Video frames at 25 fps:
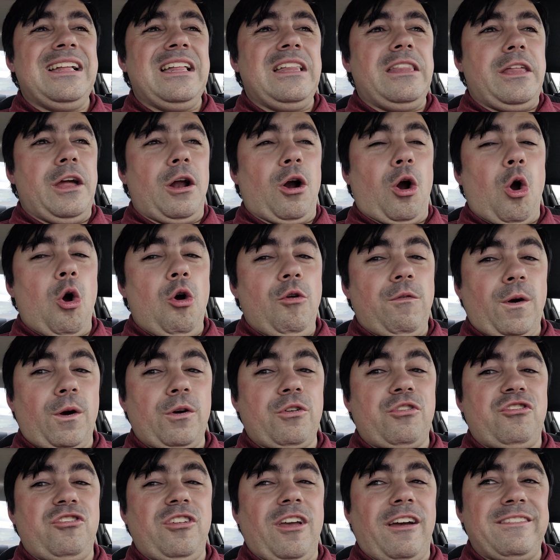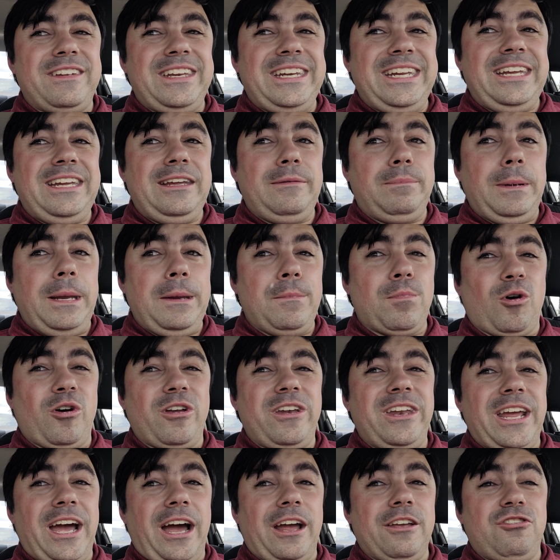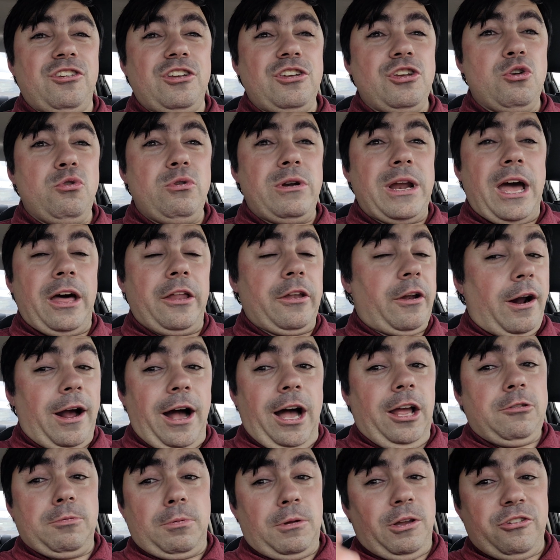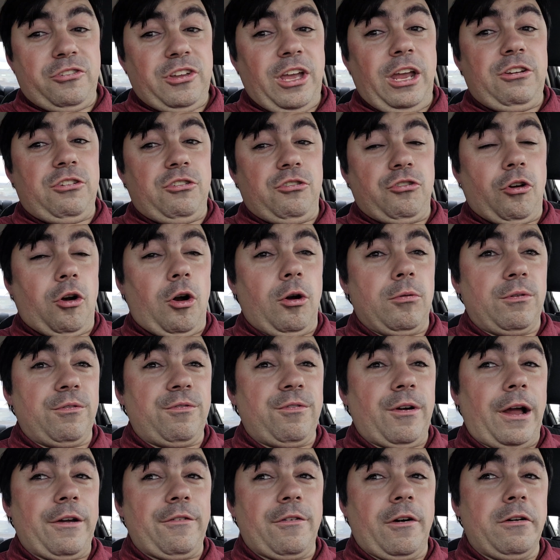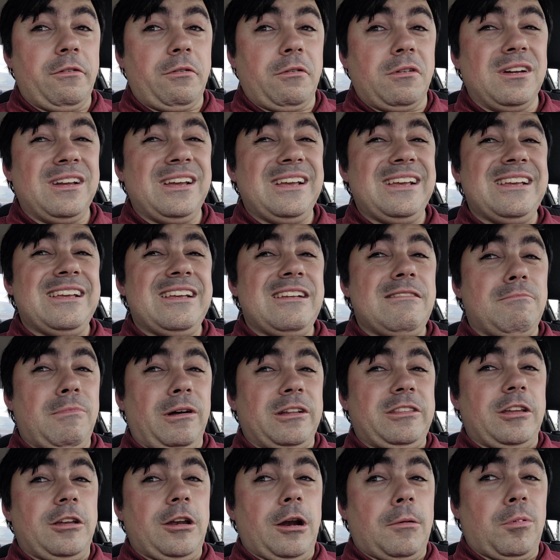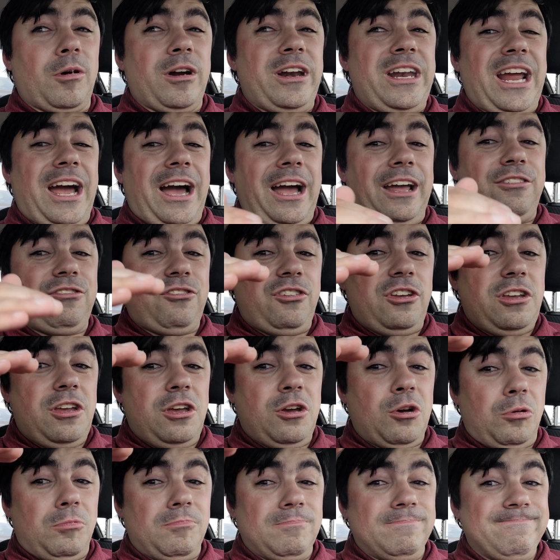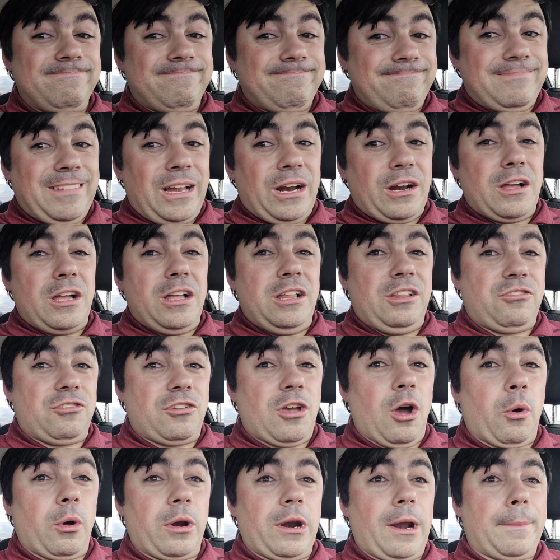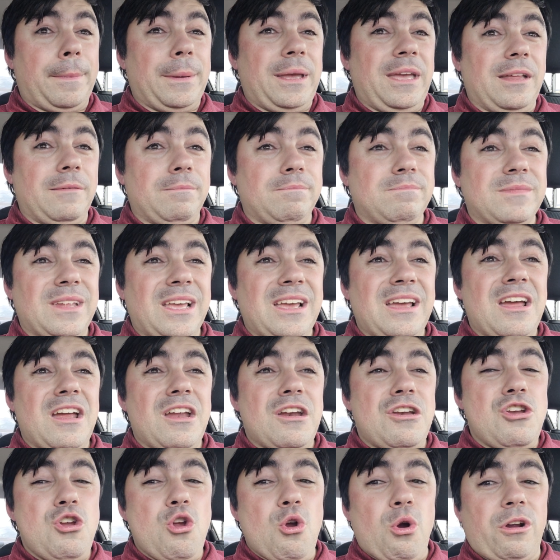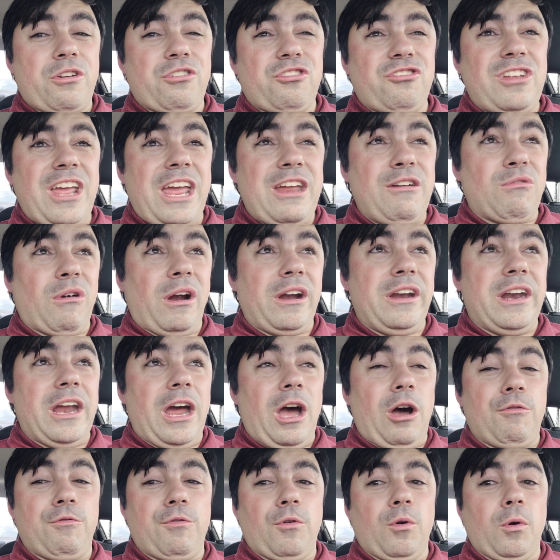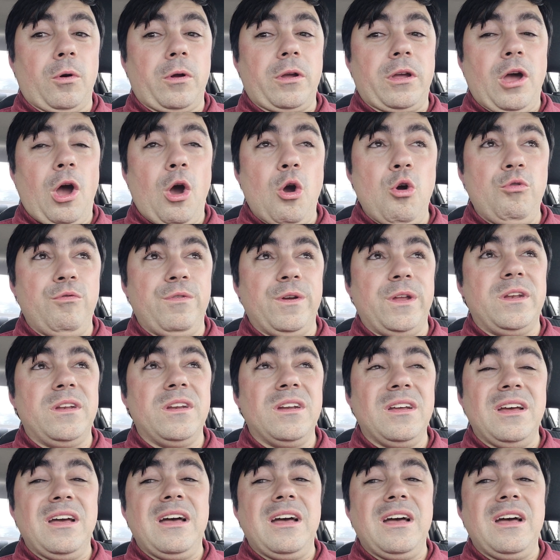There are over 70 people in the ICU now. Their hospitalizations are over 500. But the number in the ICU, it's going up again. New York State right now for COVID